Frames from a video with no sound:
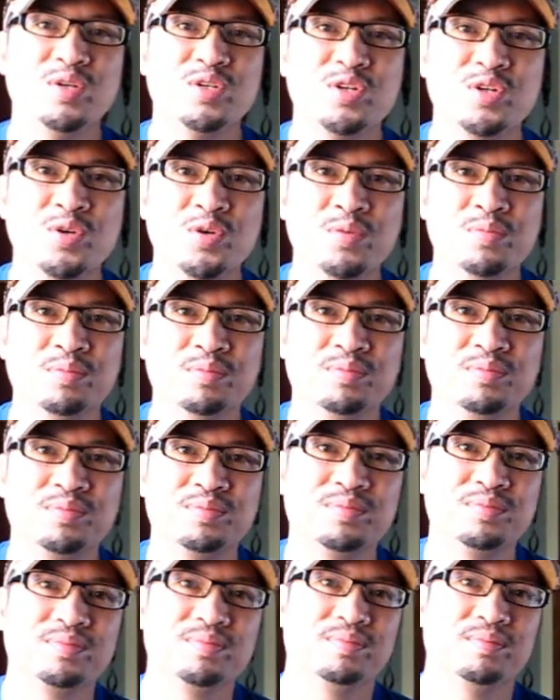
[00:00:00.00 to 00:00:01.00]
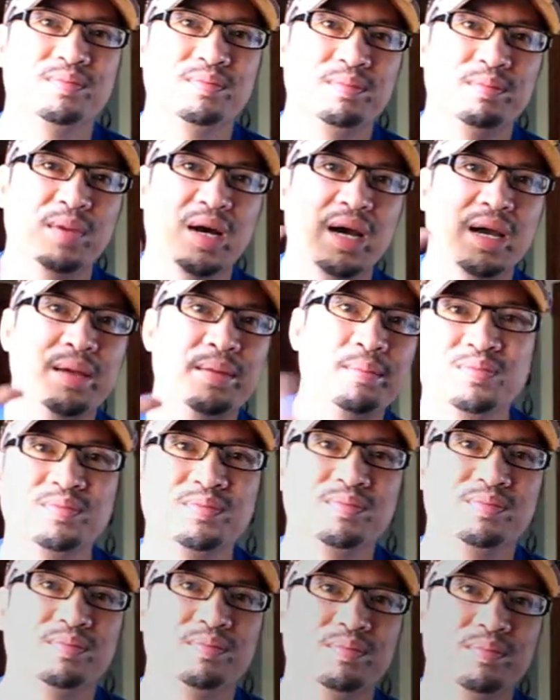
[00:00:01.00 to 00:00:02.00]
Bye YouTube.
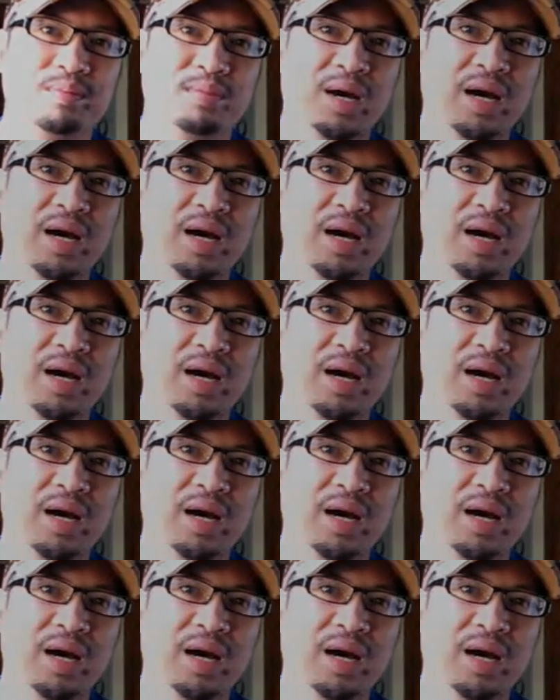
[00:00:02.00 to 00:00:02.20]
Bye.